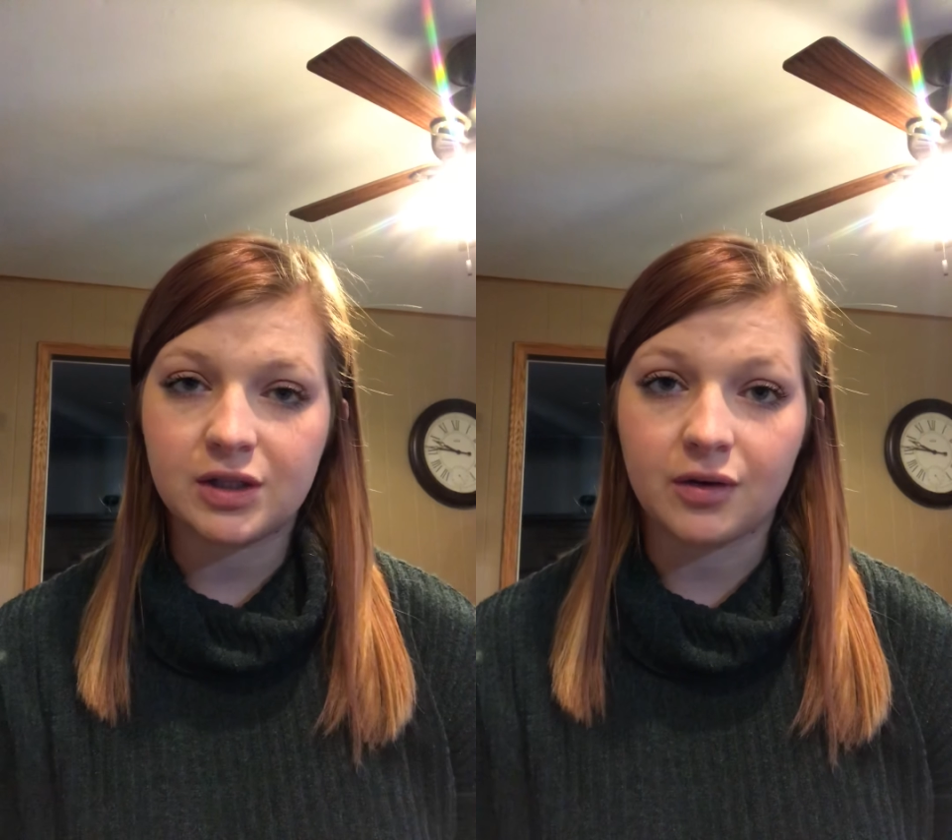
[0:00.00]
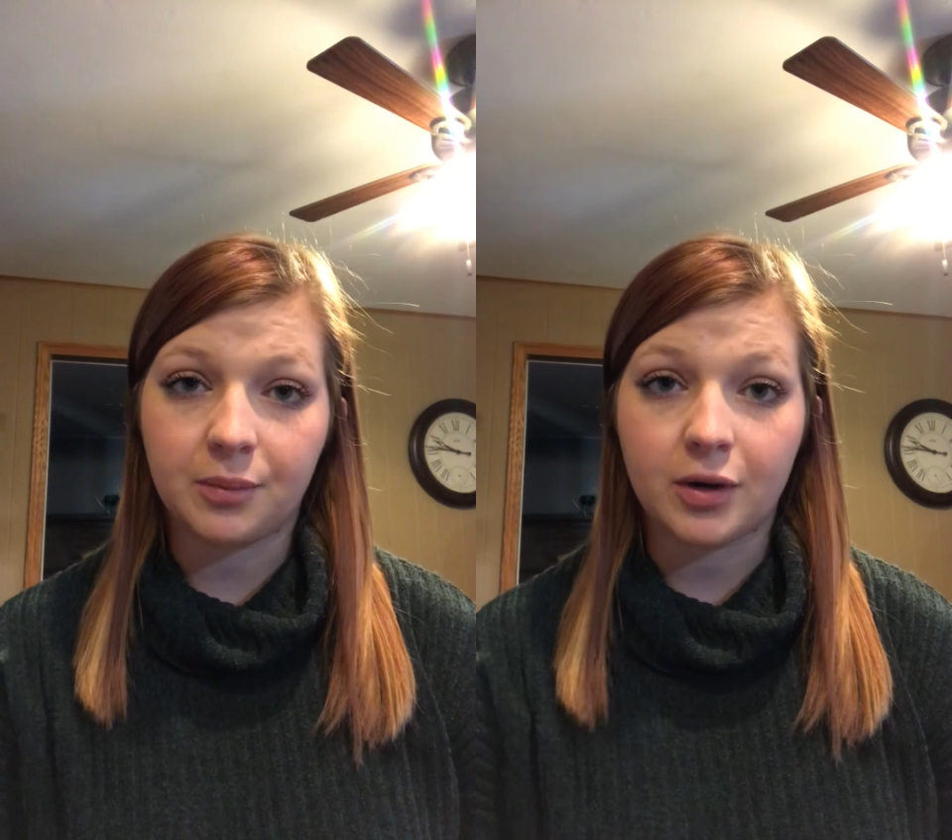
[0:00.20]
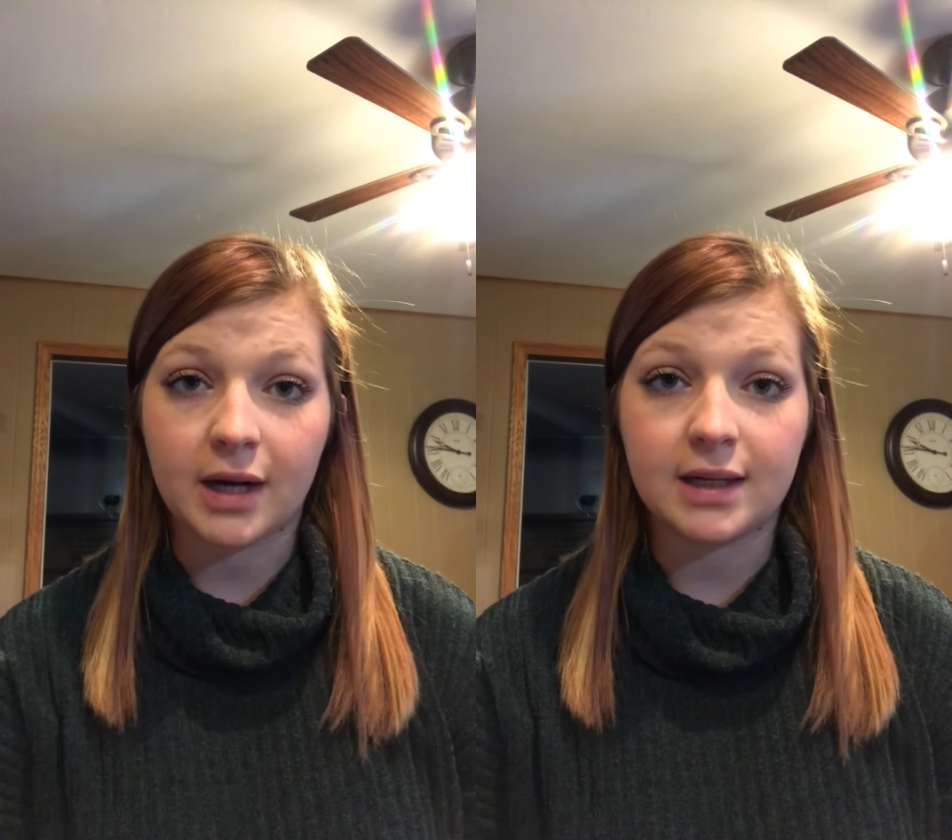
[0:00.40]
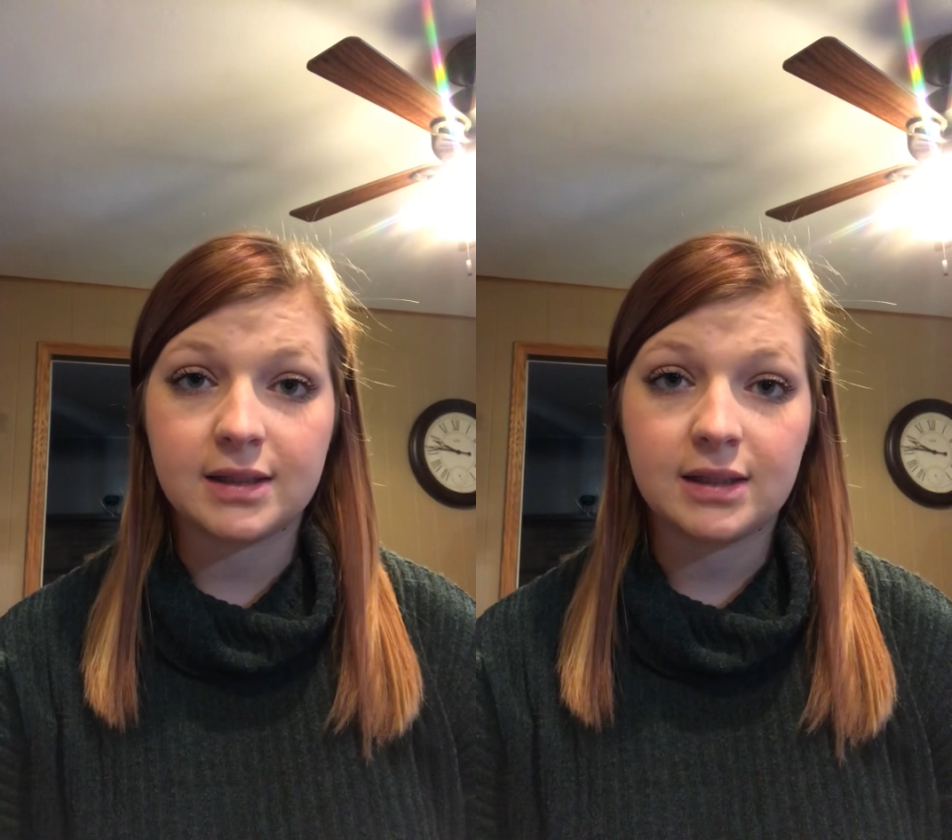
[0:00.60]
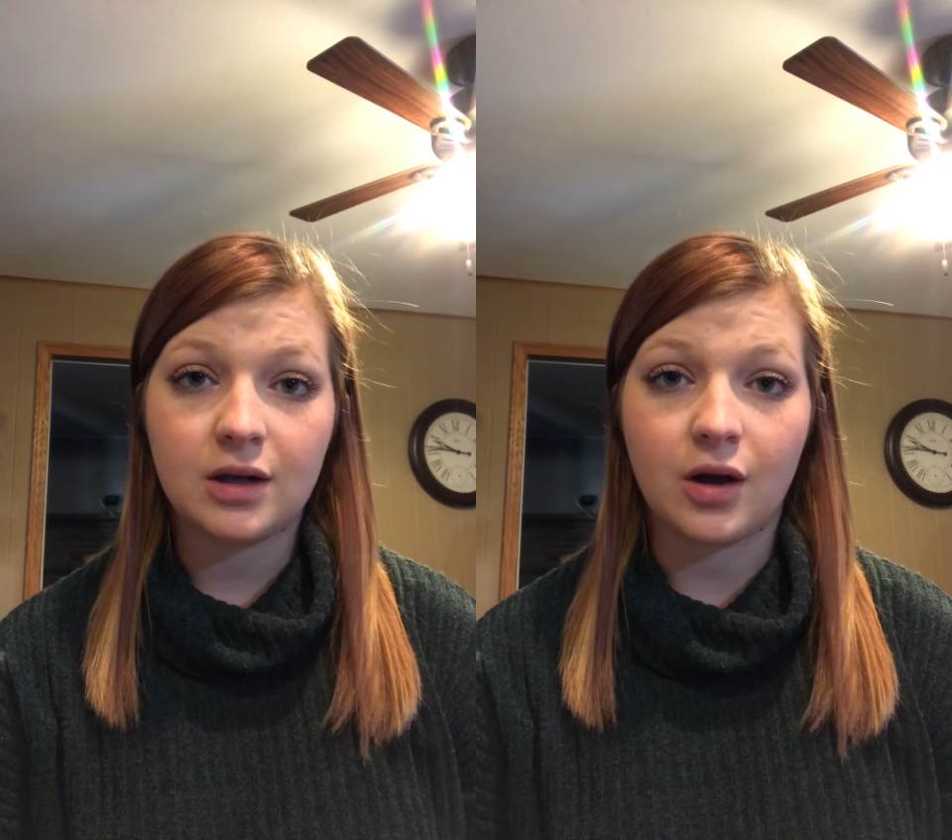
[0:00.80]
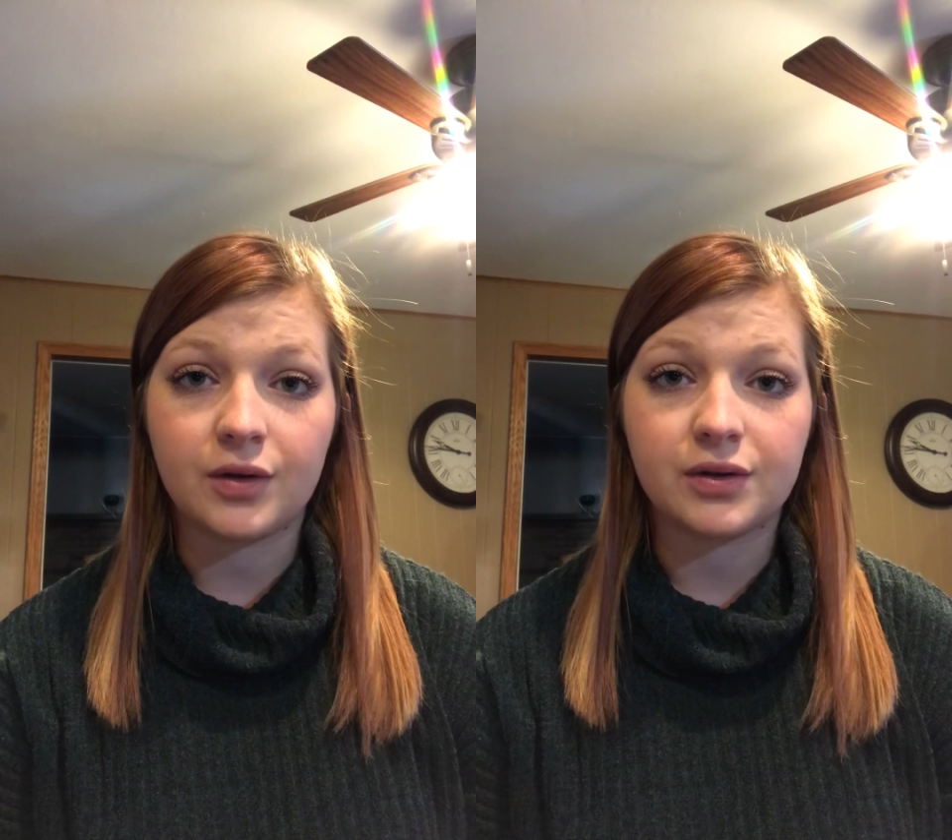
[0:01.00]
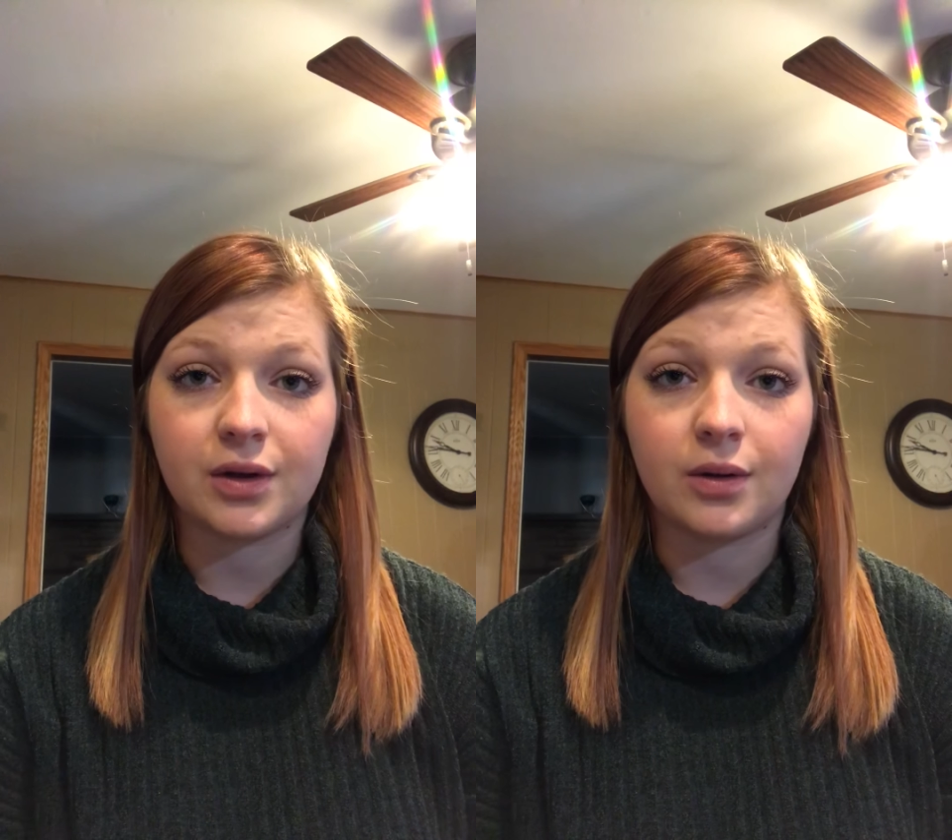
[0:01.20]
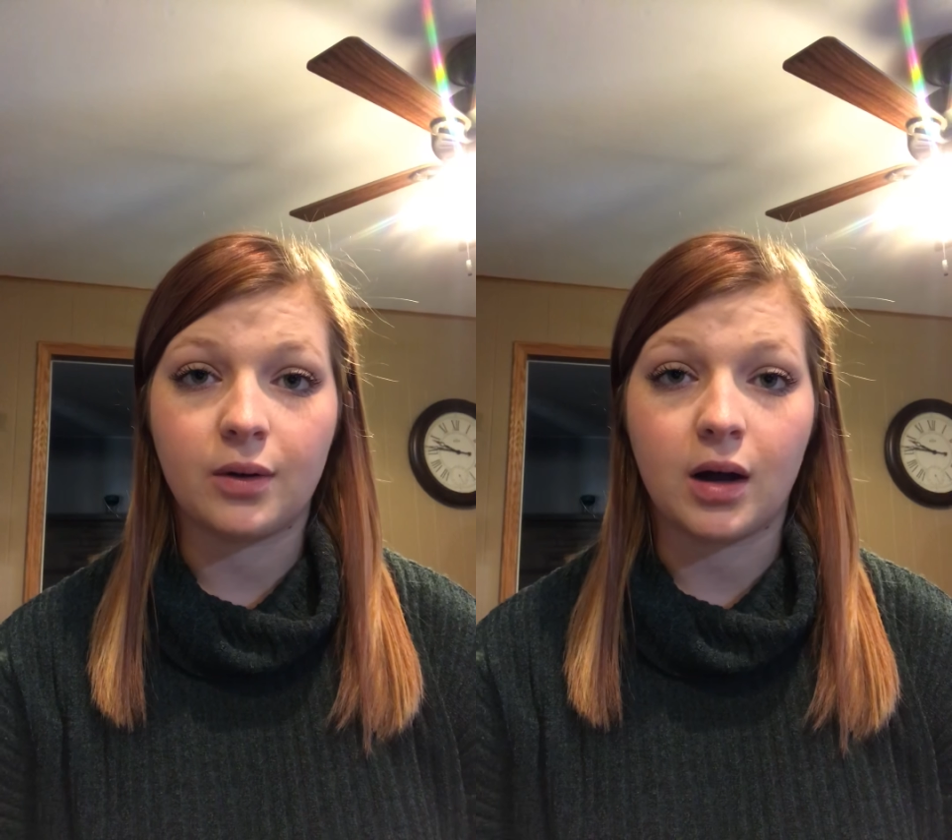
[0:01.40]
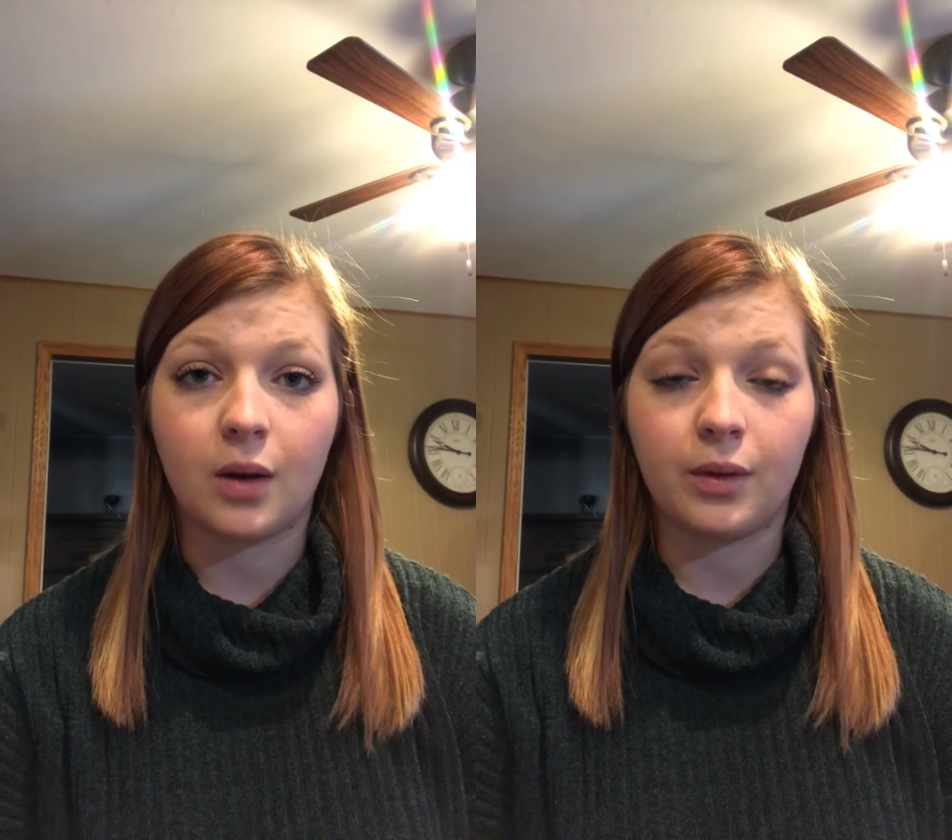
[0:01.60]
during pregnancy also